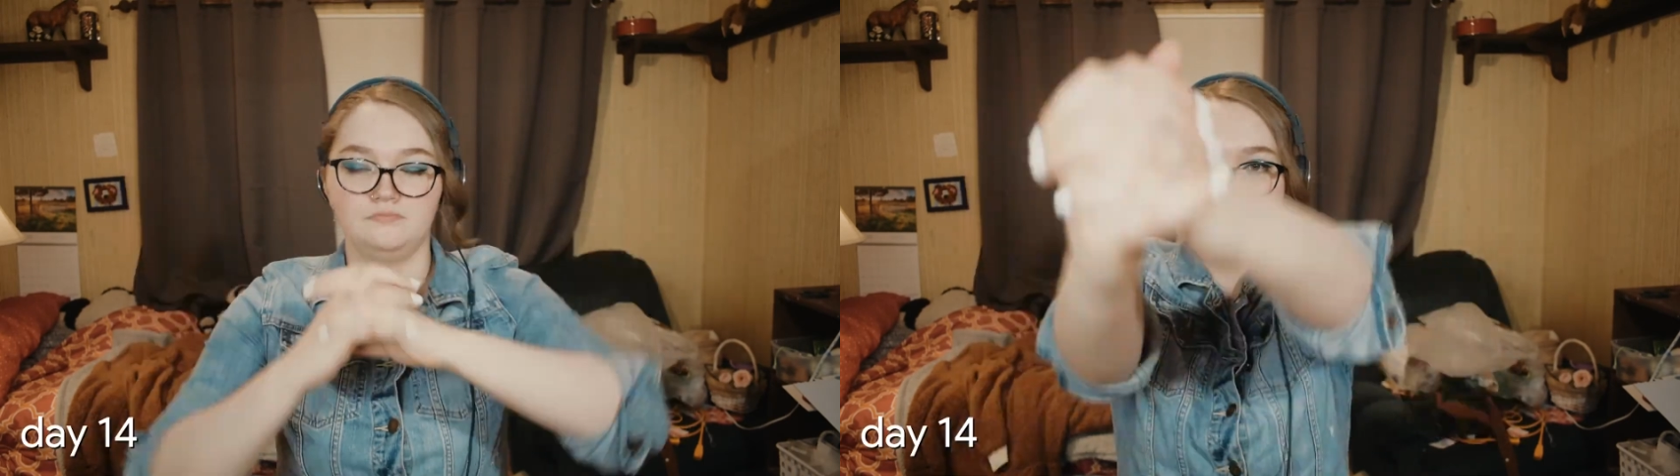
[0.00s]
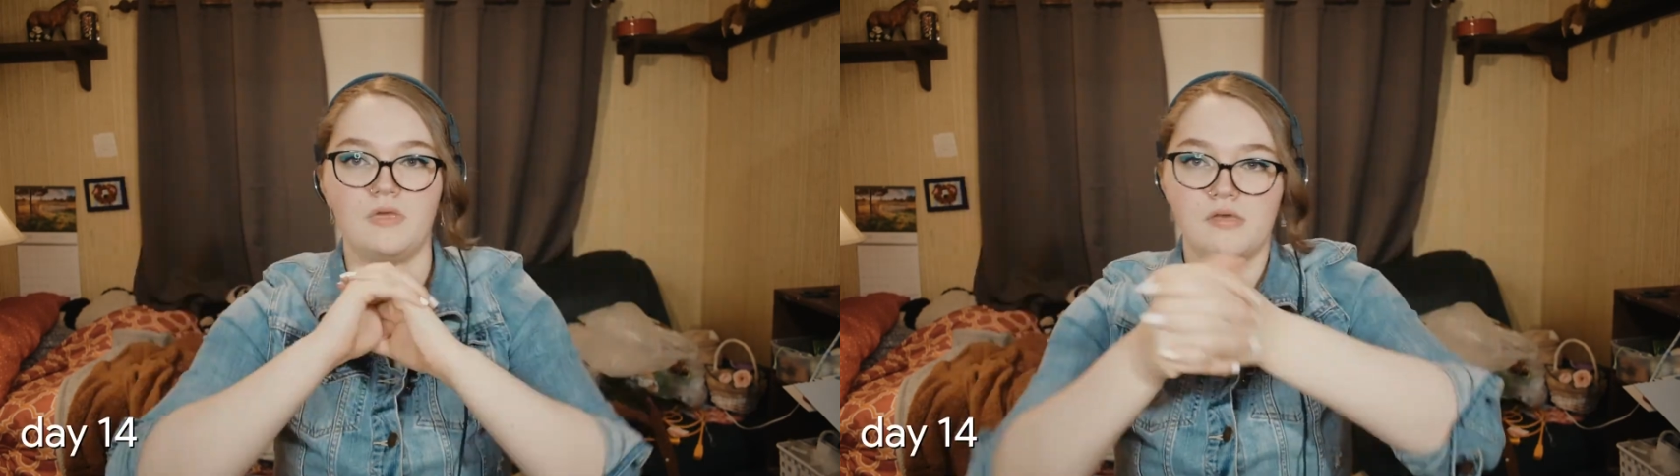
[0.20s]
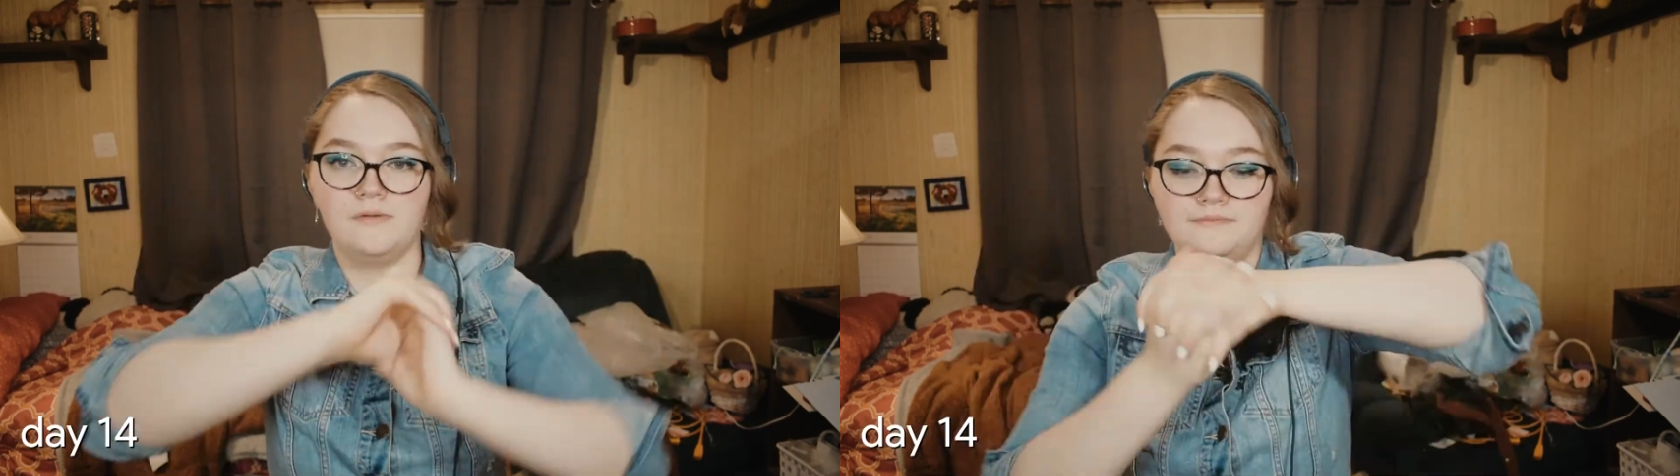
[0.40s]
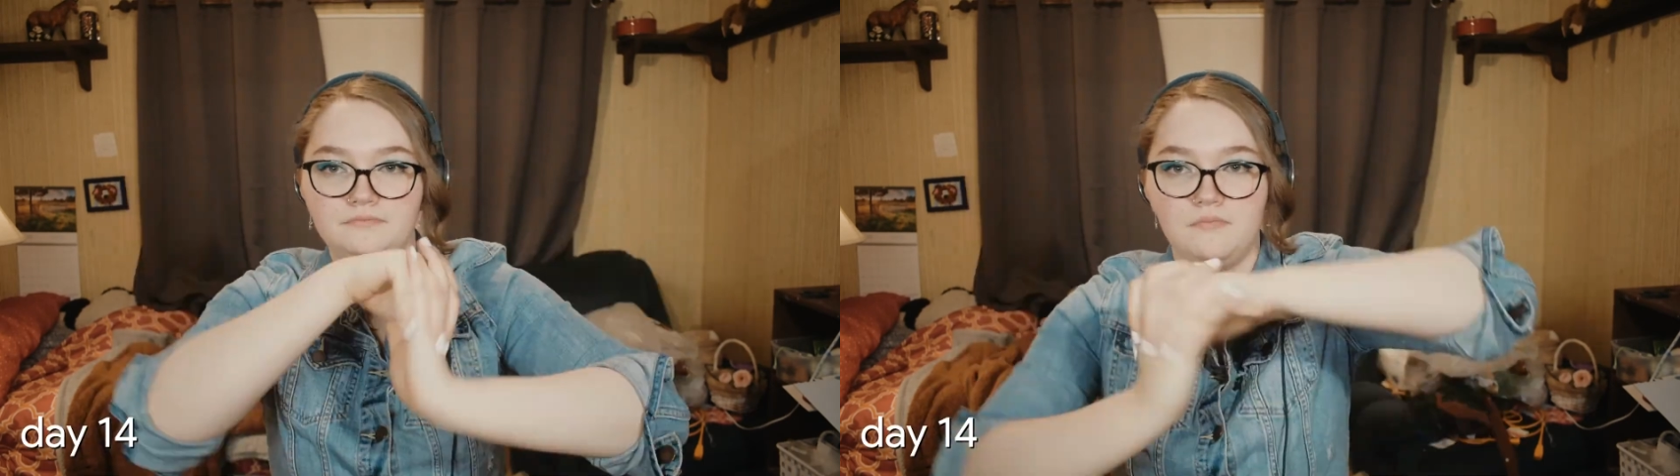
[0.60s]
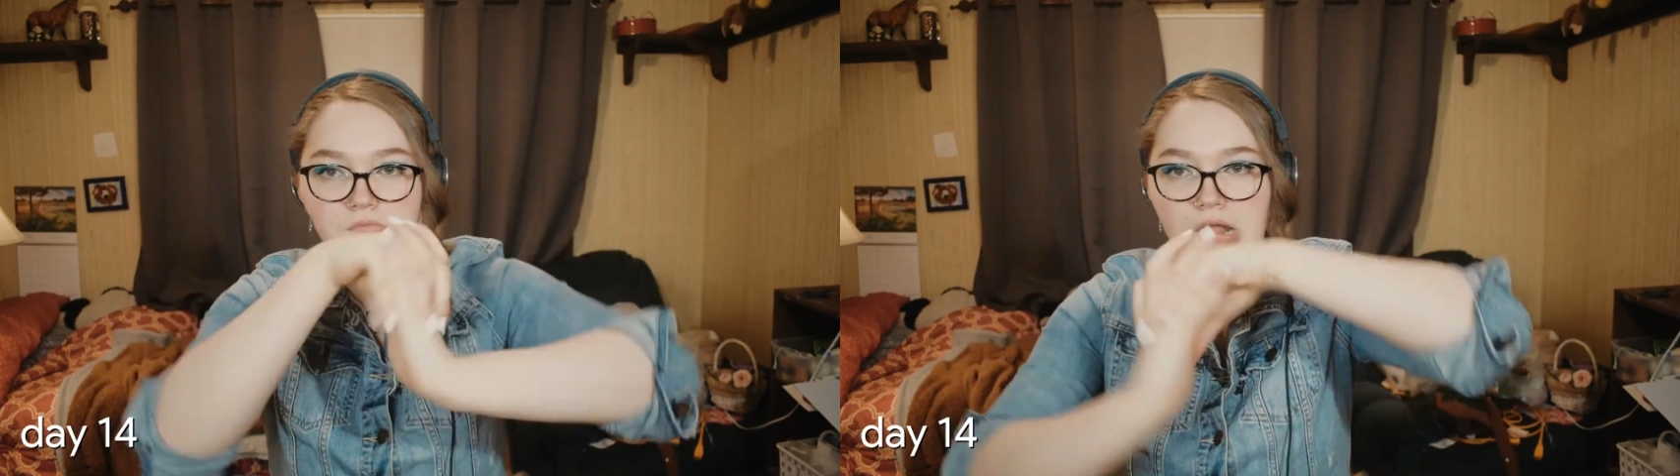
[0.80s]
But we
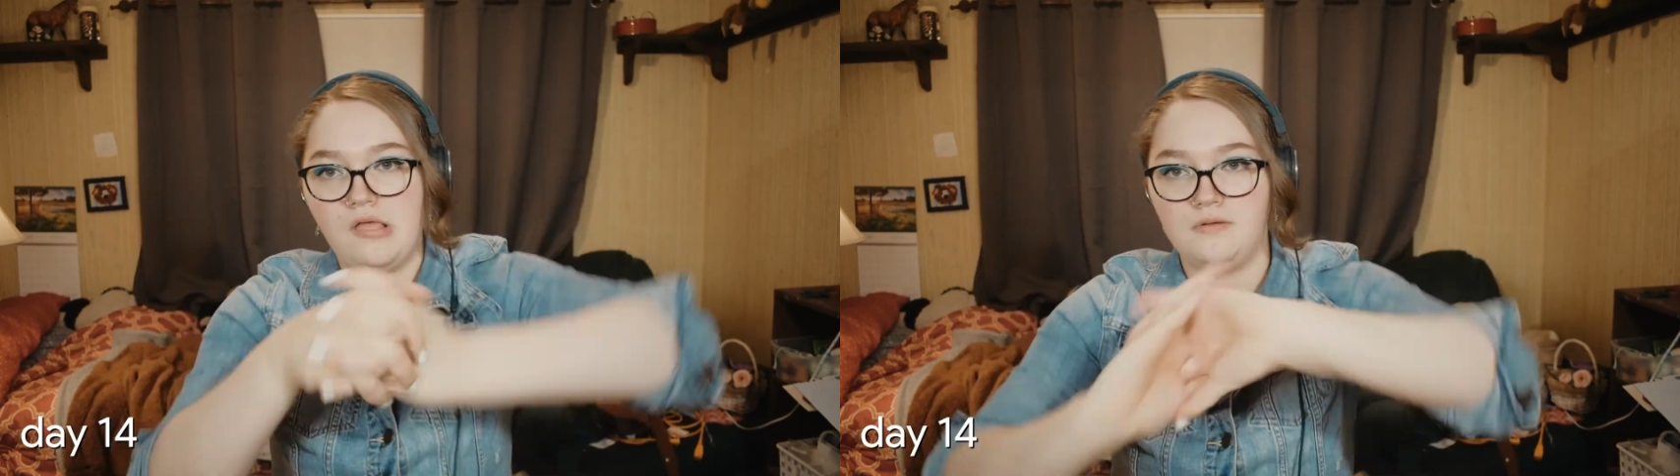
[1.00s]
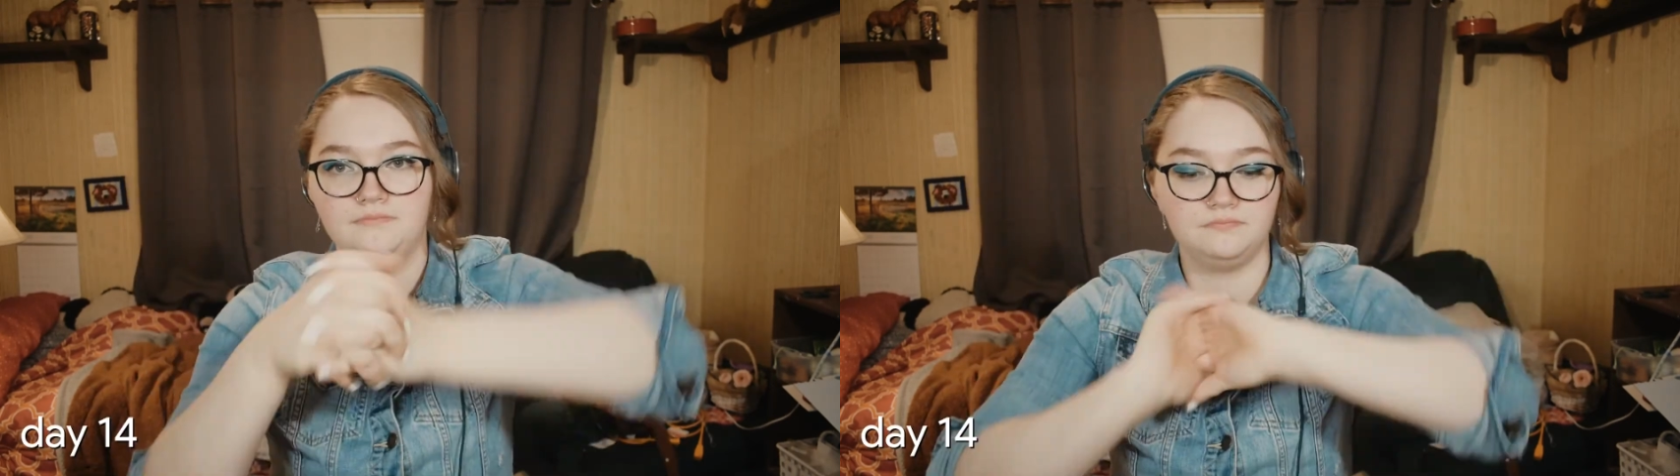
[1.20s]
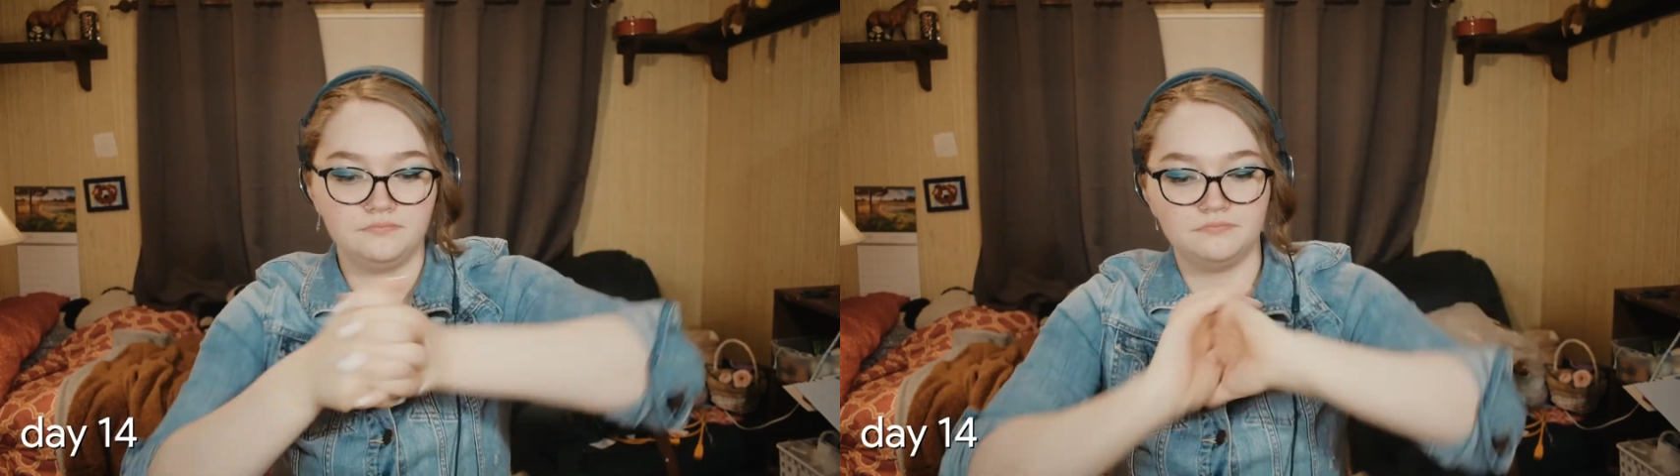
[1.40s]
finally reached